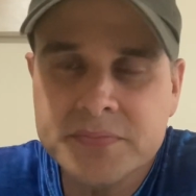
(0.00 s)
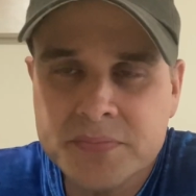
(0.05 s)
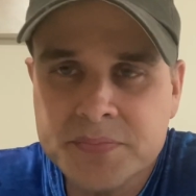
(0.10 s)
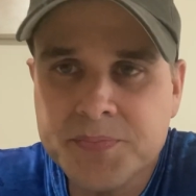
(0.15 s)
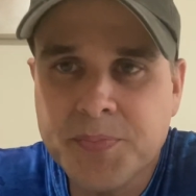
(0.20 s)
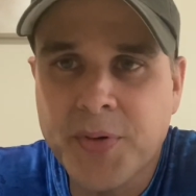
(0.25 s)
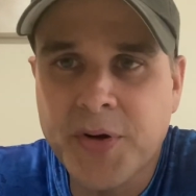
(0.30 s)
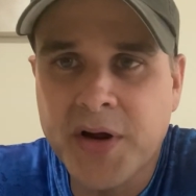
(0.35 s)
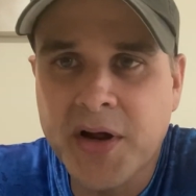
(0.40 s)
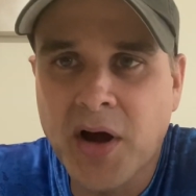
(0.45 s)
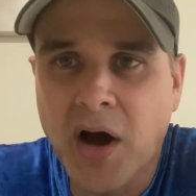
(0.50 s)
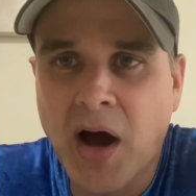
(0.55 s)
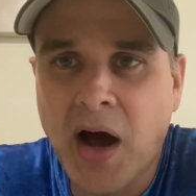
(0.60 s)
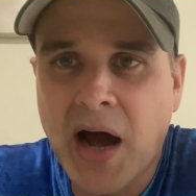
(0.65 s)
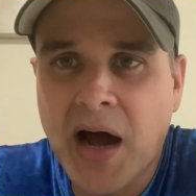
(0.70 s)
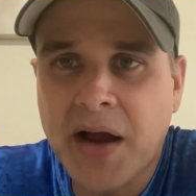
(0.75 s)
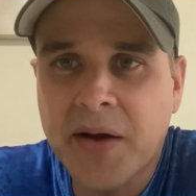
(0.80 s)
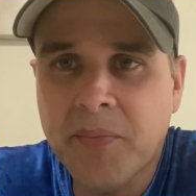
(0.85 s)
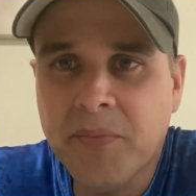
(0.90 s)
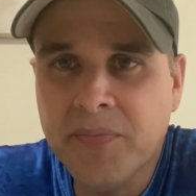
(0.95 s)
Pretty
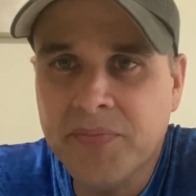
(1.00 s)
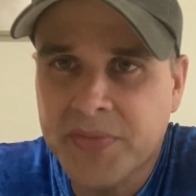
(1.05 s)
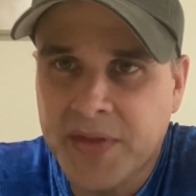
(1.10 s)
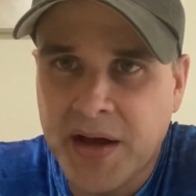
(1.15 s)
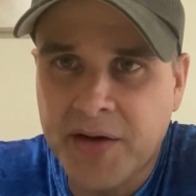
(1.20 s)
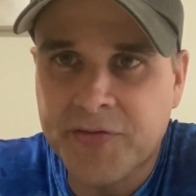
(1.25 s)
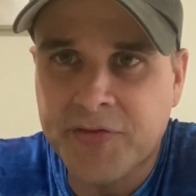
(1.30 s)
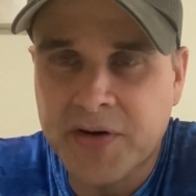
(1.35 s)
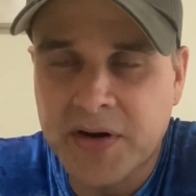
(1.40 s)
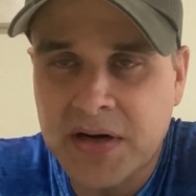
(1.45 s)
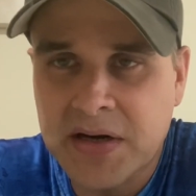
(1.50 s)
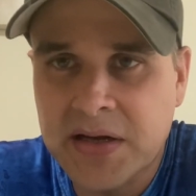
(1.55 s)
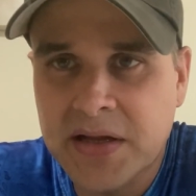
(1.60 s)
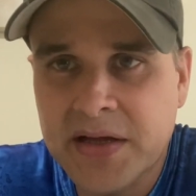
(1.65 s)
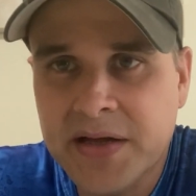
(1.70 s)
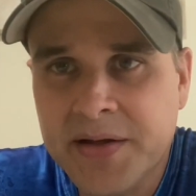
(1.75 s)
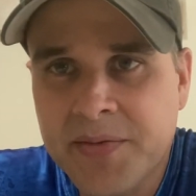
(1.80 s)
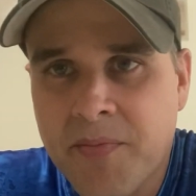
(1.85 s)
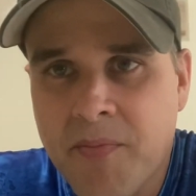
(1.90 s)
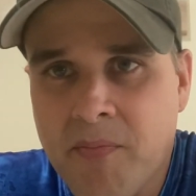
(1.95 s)
hot,
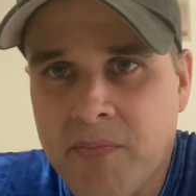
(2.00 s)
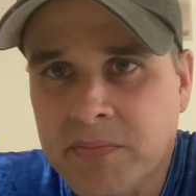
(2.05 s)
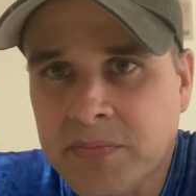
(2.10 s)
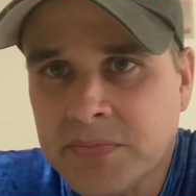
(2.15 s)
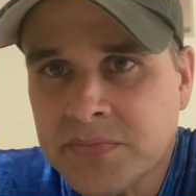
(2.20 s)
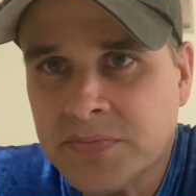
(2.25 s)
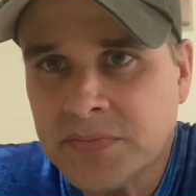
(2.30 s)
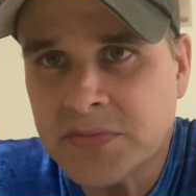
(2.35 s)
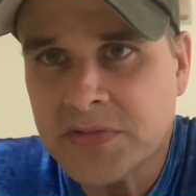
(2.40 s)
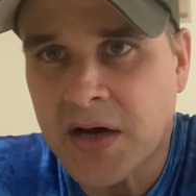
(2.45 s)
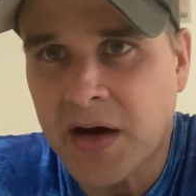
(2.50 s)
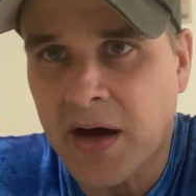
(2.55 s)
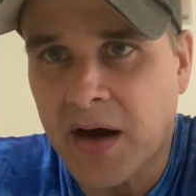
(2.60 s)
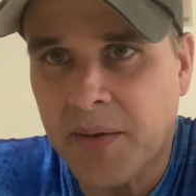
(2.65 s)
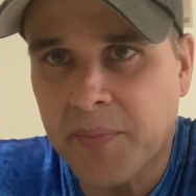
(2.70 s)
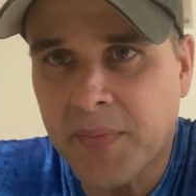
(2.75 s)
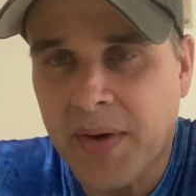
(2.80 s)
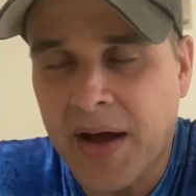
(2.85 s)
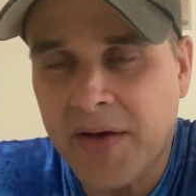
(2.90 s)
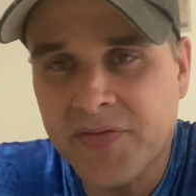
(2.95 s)
definitely.
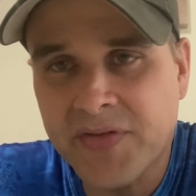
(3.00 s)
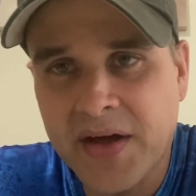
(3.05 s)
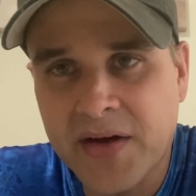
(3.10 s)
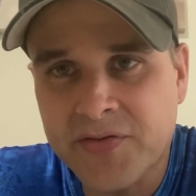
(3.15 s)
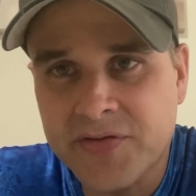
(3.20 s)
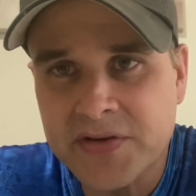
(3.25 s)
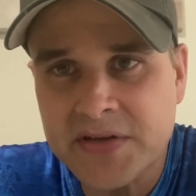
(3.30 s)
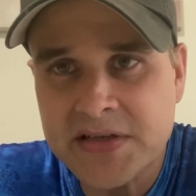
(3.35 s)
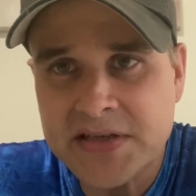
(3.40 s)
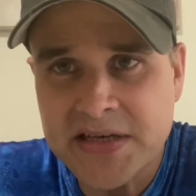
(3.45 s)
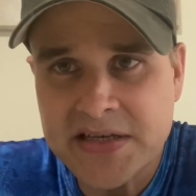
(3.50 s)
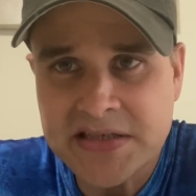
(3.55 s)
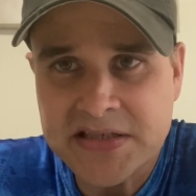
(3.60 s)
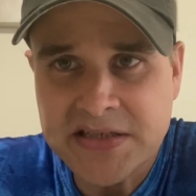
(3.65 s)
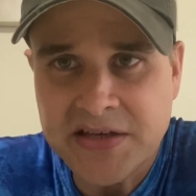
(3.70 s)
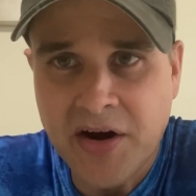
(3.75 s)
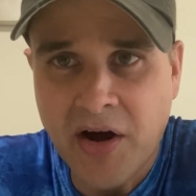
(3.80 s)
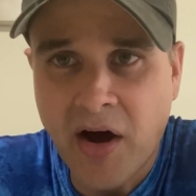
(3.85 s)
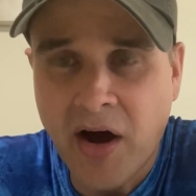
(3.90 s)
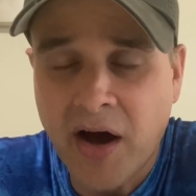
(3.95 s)
I've definitely
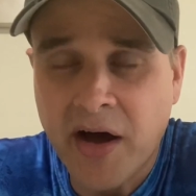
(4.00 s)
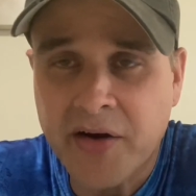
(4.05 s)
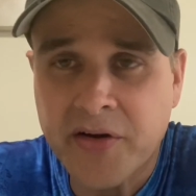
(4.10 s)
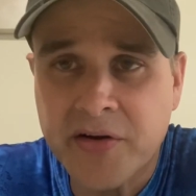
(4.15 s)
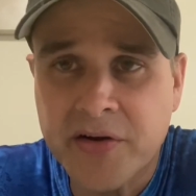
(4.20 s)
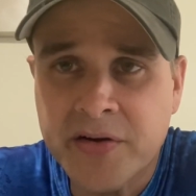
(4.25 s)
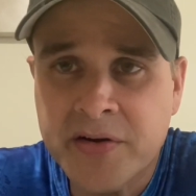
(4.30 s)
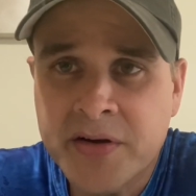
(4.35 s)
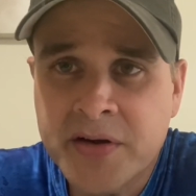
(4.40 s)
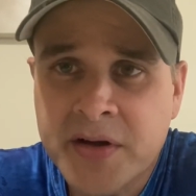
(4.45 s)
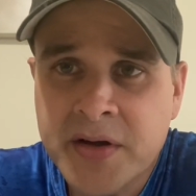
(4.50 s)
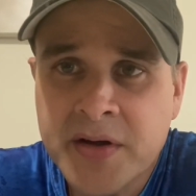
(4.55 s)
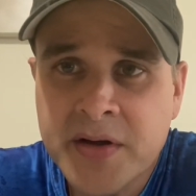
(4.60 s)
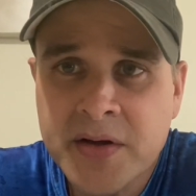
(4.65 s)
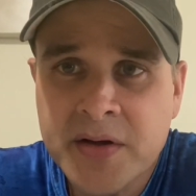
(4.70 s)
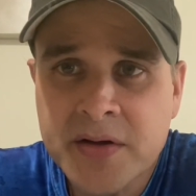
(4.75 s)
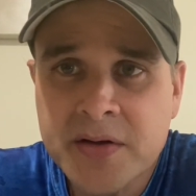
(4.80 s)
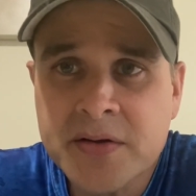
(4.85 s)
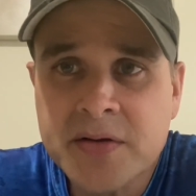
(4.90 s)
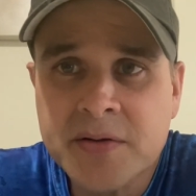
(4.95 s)
tasted hotter,
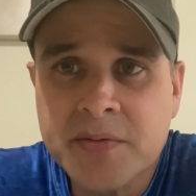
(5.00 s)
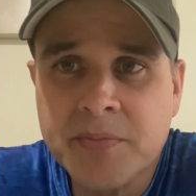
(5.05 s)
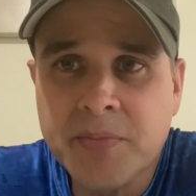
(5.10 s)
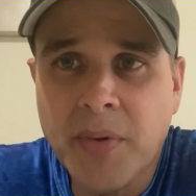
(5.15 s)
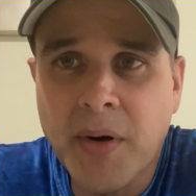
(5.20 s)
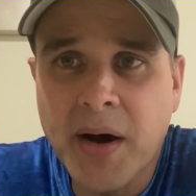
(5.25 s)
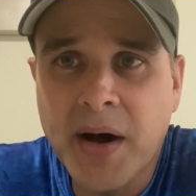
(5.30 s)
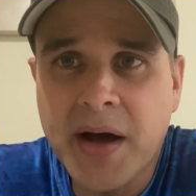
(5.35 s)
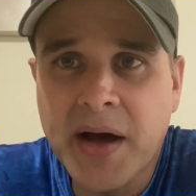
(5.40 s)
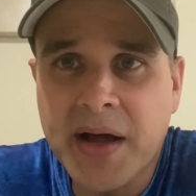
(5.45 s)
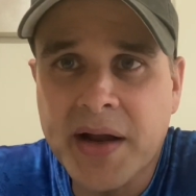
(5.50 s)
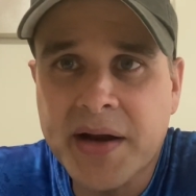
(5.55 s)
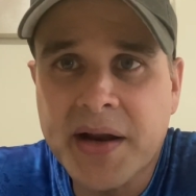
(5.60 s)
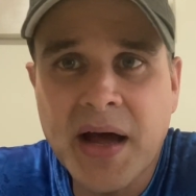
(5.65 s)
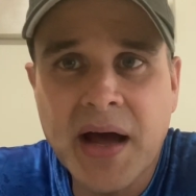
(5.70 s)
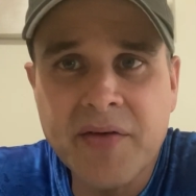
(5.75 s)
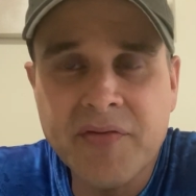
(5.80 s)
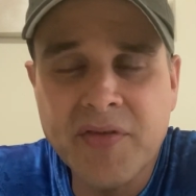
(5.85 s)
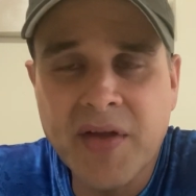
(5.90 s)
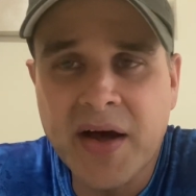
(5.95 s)
but
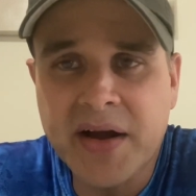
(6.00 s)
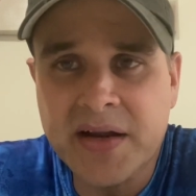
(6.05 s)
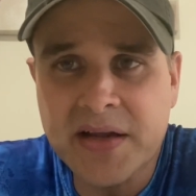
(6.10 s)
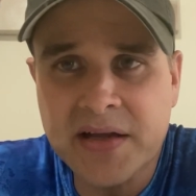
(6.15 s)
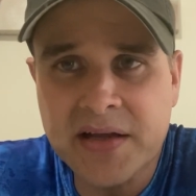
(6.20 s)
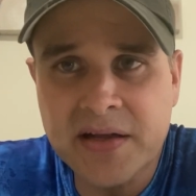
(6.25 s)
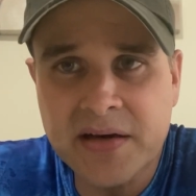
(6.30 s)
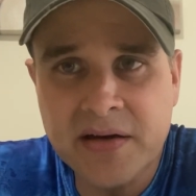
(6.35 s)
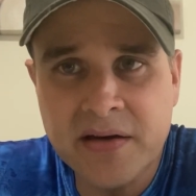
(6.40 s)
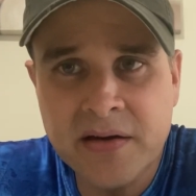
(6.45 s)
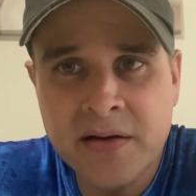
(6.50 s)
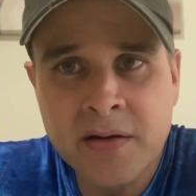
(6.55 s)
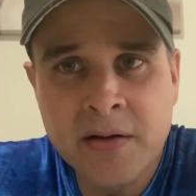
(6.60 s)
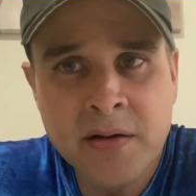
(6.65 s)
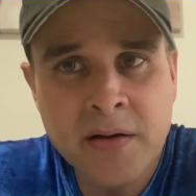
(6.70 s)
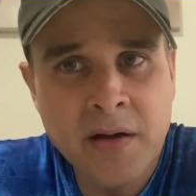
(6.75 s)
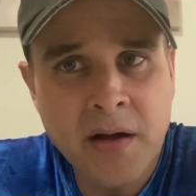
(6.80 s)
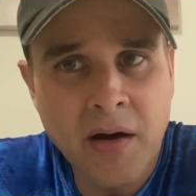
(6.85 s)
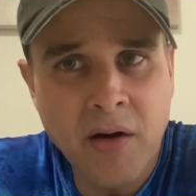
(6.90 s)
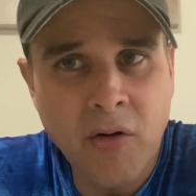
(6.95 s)
I've not eaten
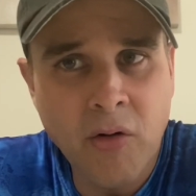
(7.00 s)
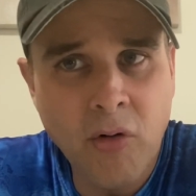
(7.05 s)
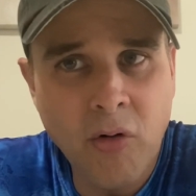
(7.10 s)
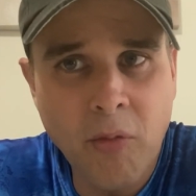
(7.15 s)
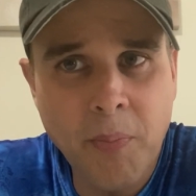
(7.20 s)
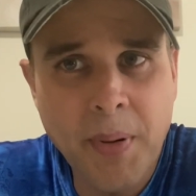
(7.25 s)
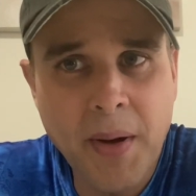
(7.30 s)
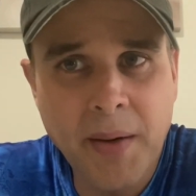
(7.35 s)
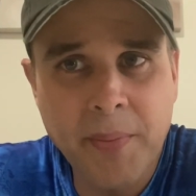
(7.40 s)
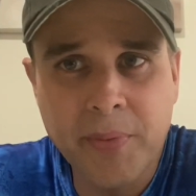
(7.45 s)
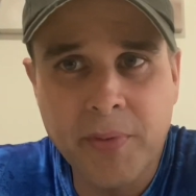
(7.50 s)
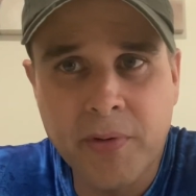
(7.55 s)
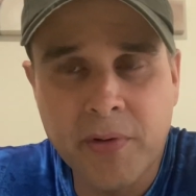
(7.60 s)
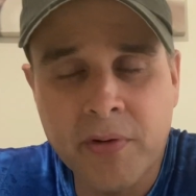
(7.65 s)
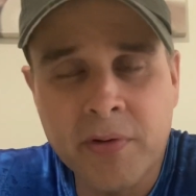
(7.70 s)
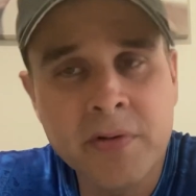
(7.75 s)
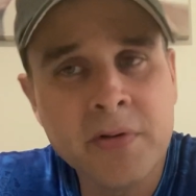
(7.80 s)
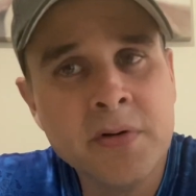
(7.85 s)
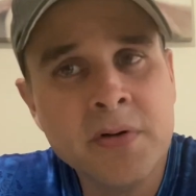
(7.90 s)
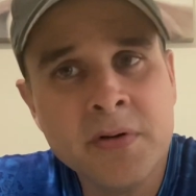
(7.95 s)
a whole
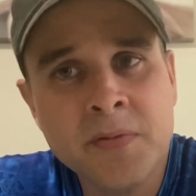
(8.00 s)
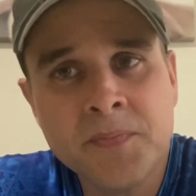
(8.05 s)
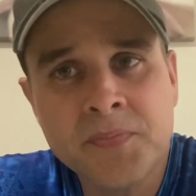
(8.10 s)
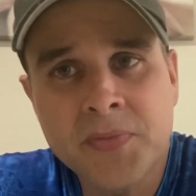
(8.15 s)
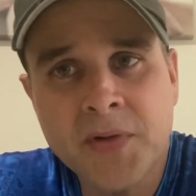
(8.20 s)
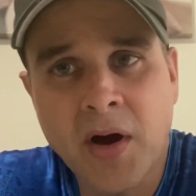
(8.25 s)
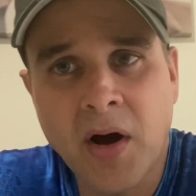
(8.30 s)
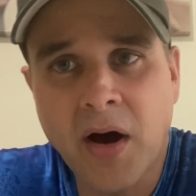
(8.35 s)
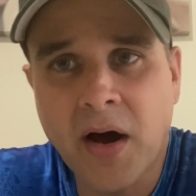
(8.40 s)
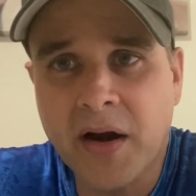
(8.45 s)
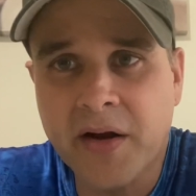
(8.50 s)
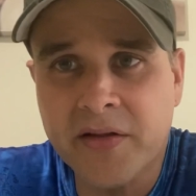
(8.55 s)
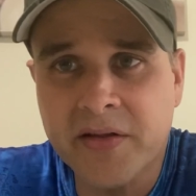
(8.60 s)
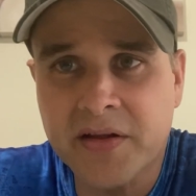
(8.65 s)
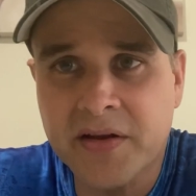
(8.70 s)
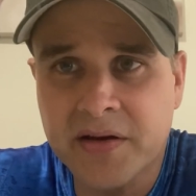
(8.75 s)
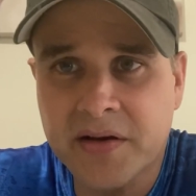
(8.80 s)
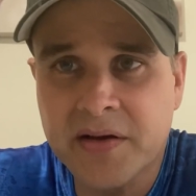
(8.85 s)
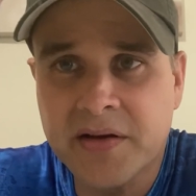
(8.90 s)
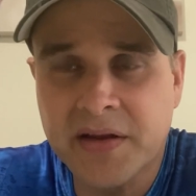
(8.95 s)
pepper hotter
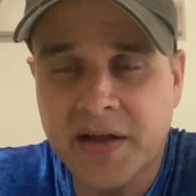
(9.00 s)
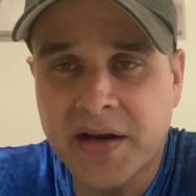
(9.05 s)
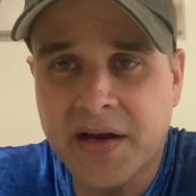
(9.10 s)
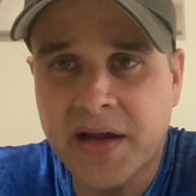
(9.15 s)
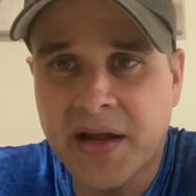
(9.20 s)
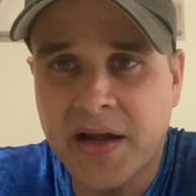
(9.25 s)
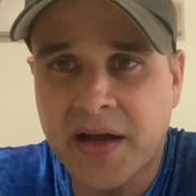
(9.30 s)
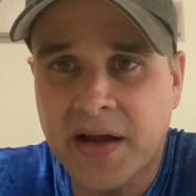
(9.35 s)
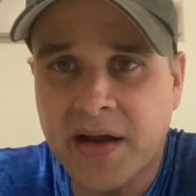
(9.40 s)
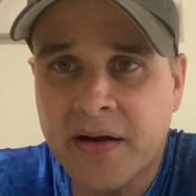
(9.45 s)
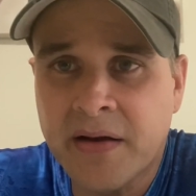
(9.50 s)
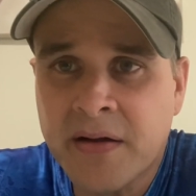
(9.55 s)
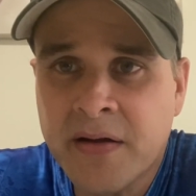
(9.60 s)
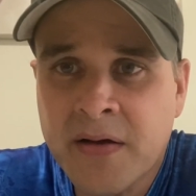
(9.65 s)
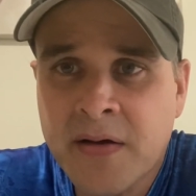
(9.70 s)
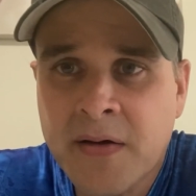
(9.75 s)
than it.